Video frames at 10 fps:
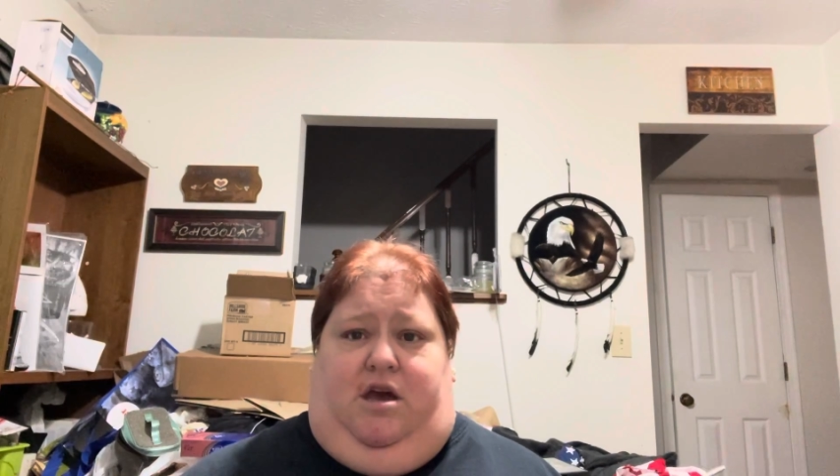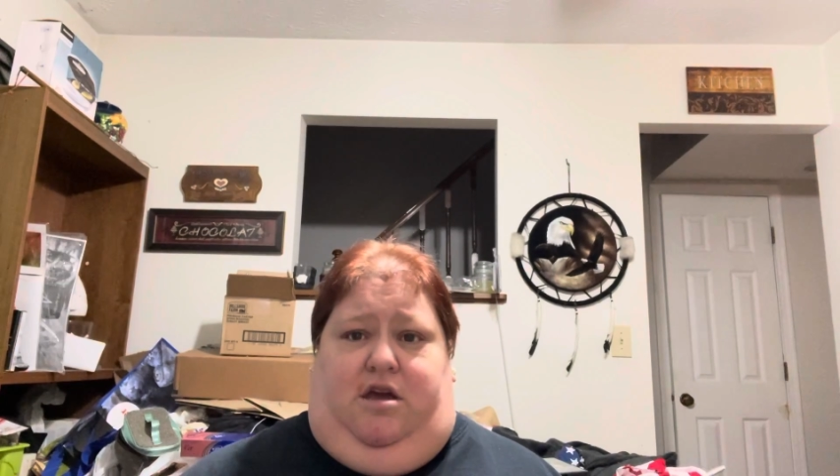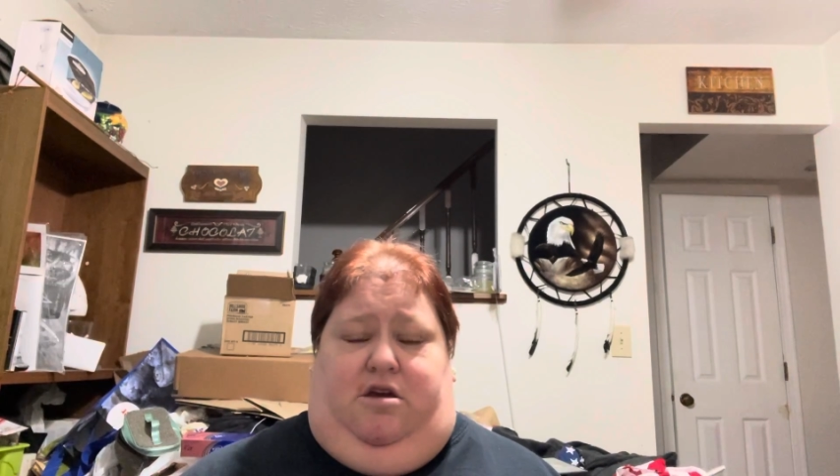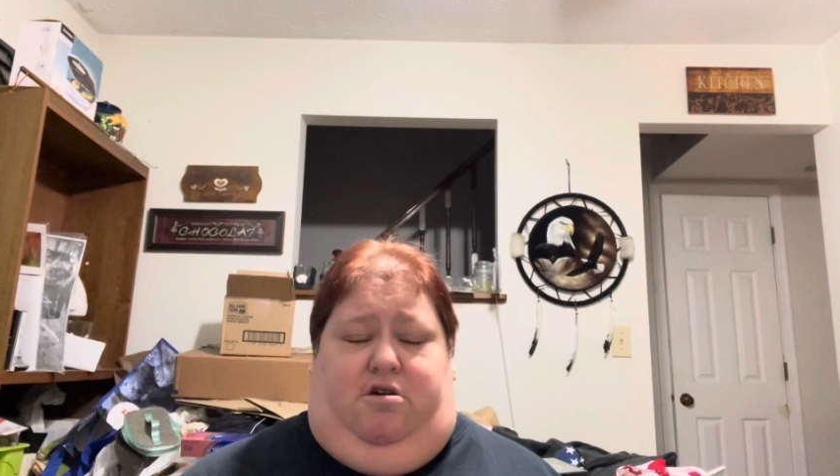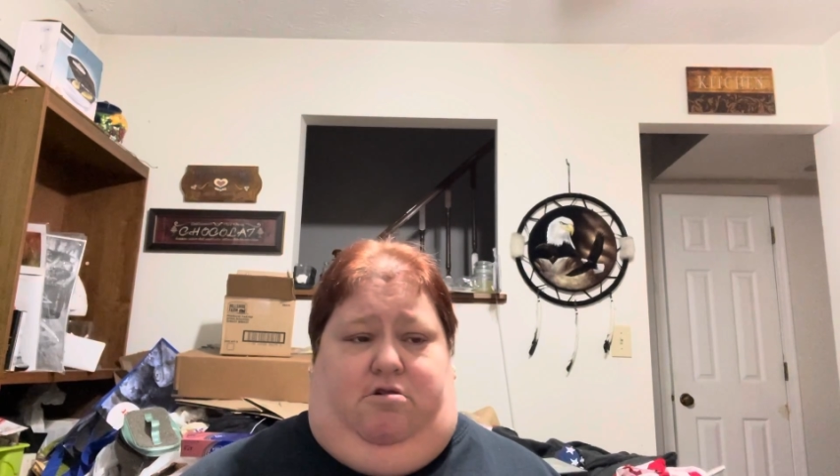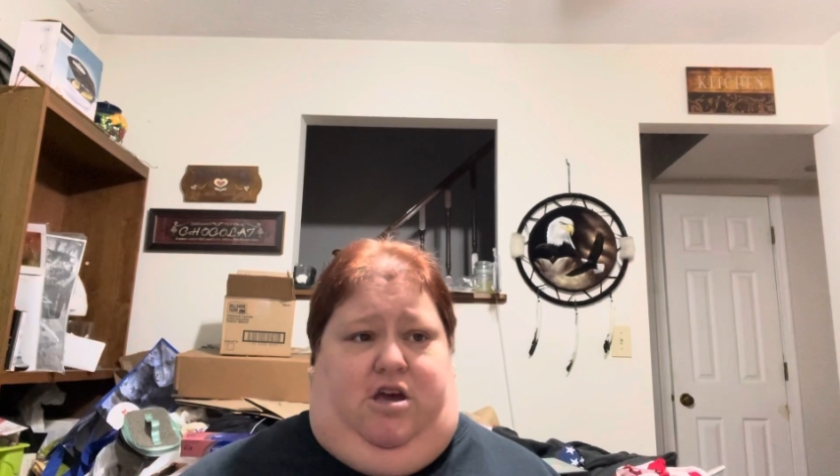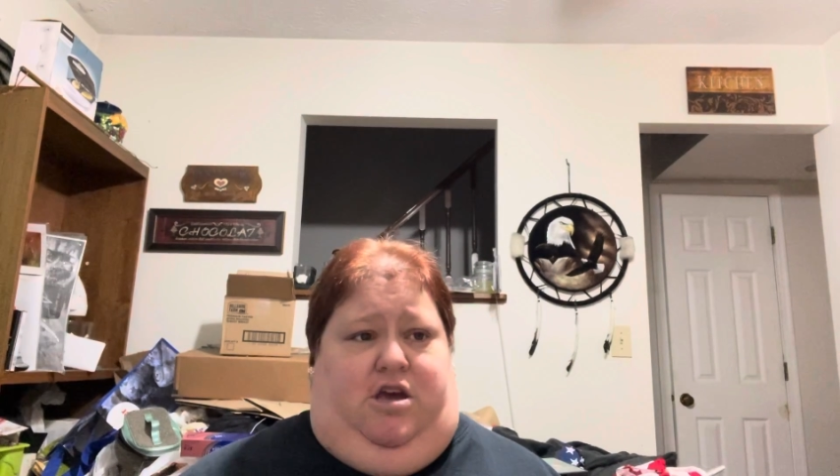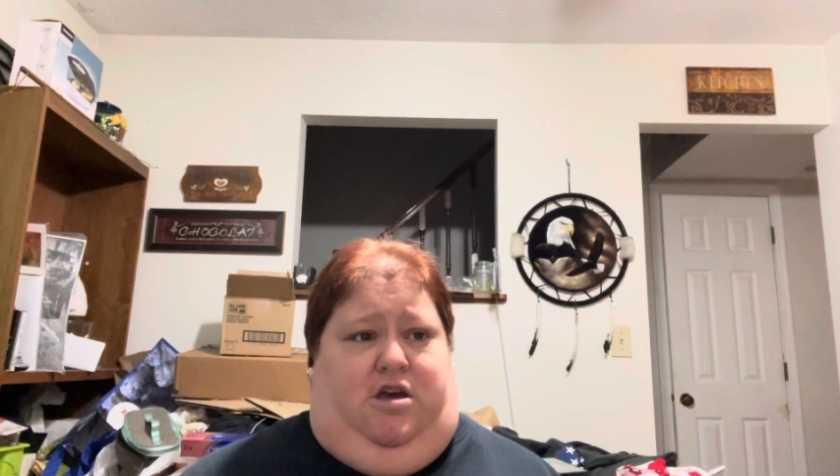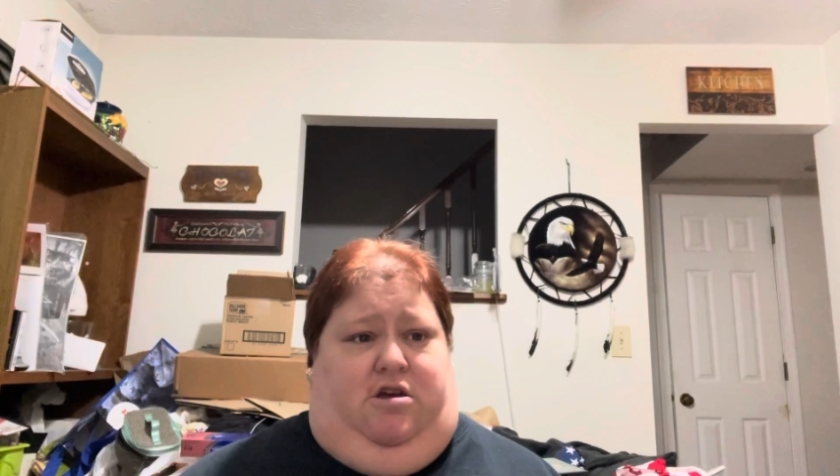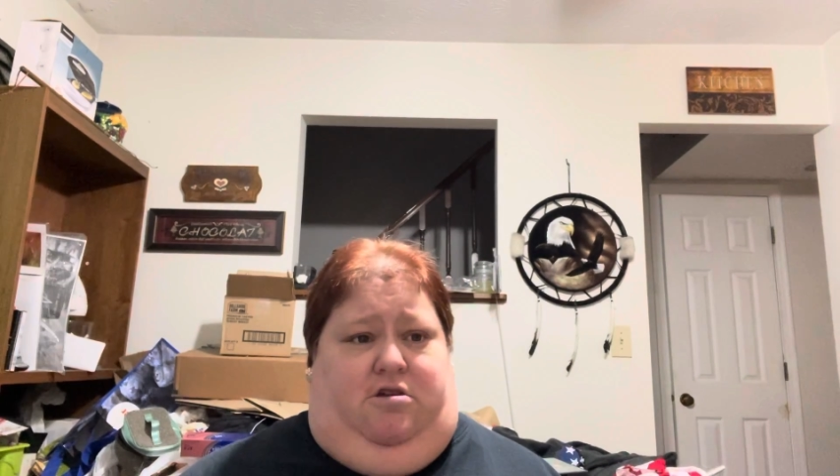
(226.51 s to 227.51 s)
you know,
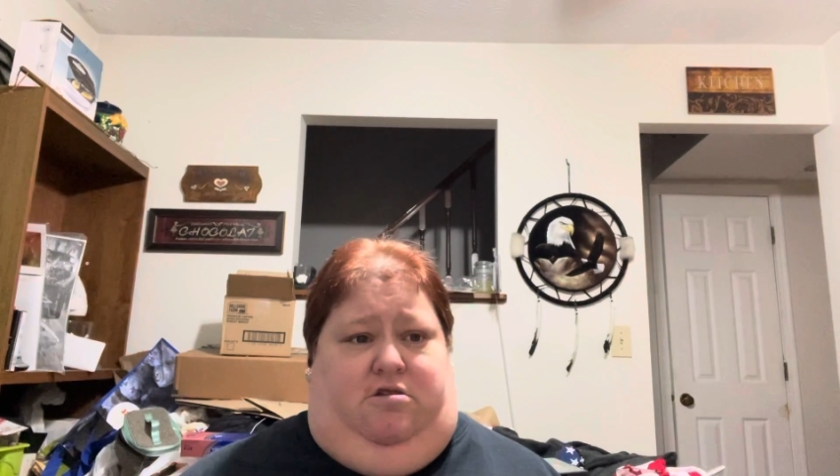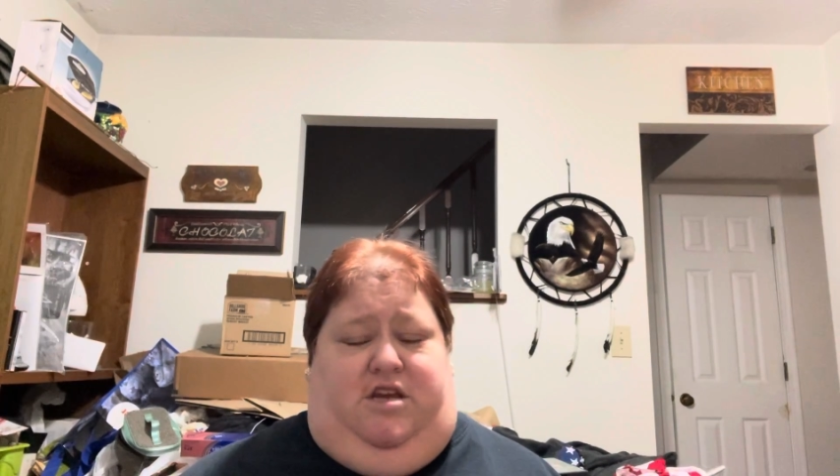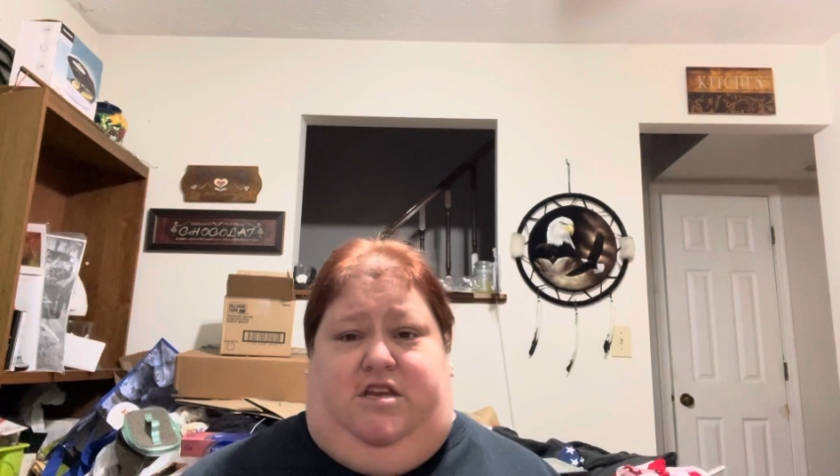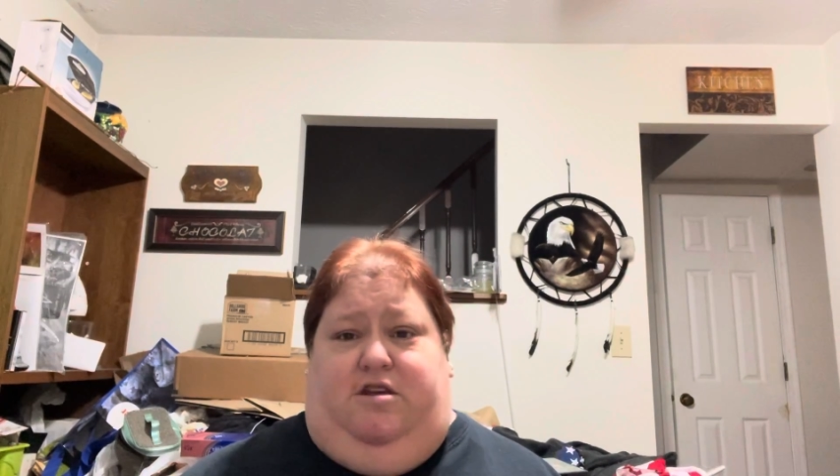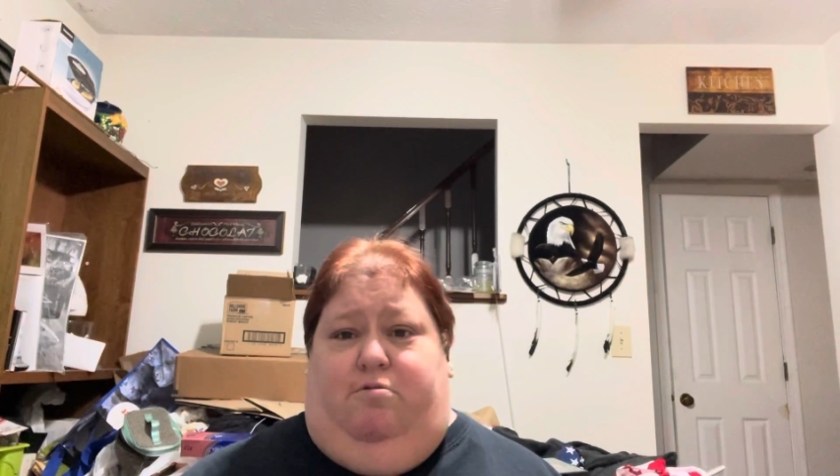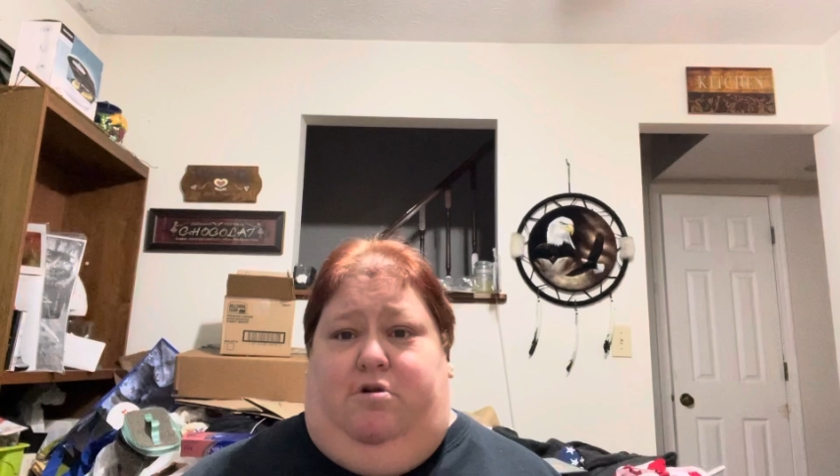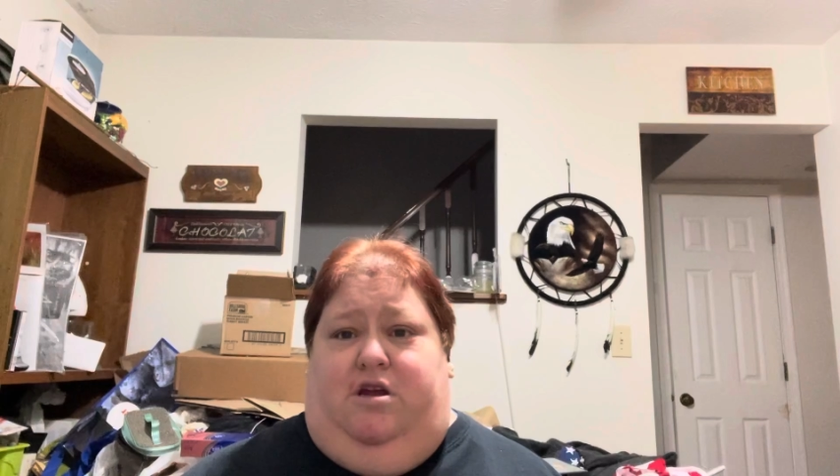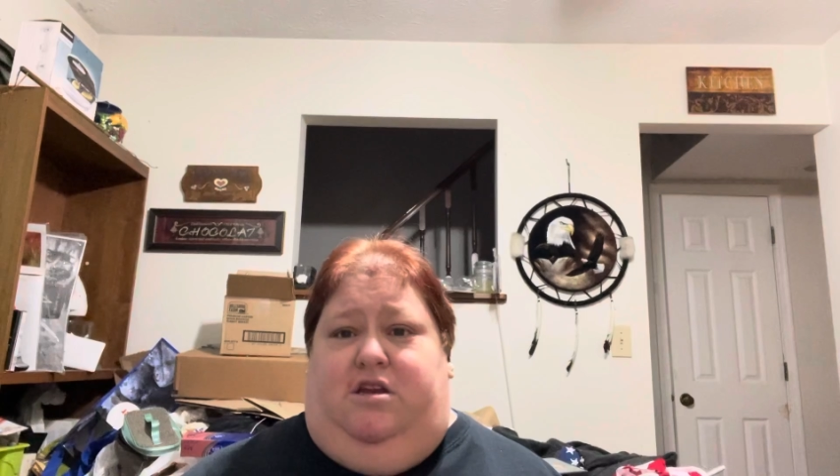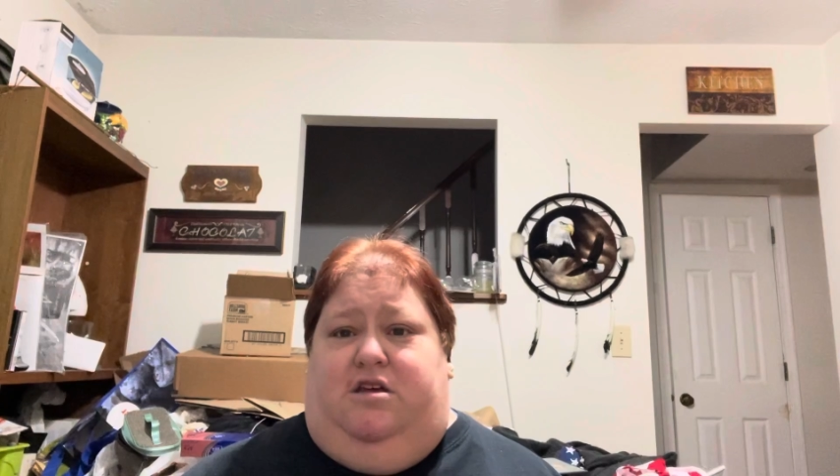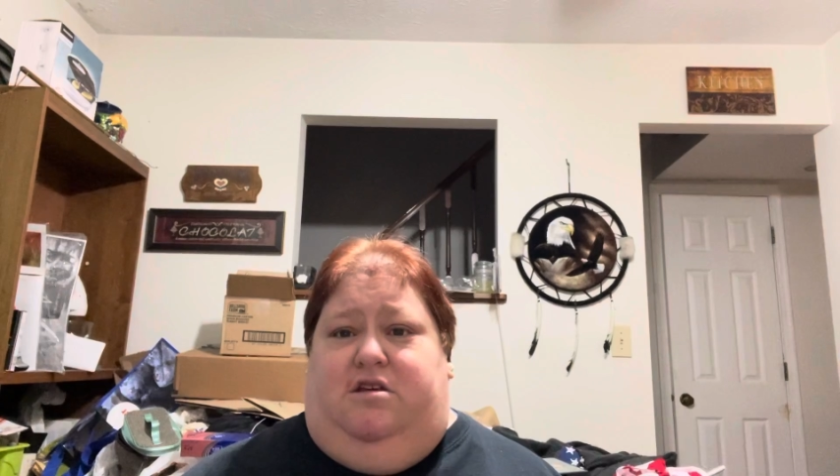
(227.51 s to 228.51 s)
and Disney
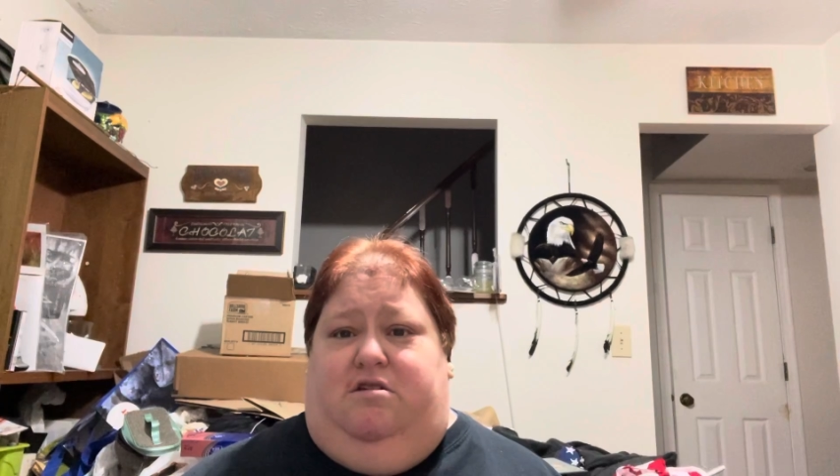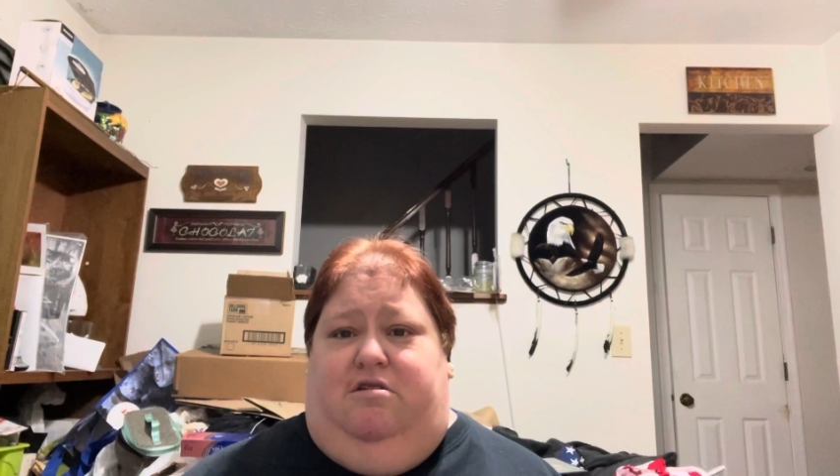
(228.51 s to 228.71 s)
wanted to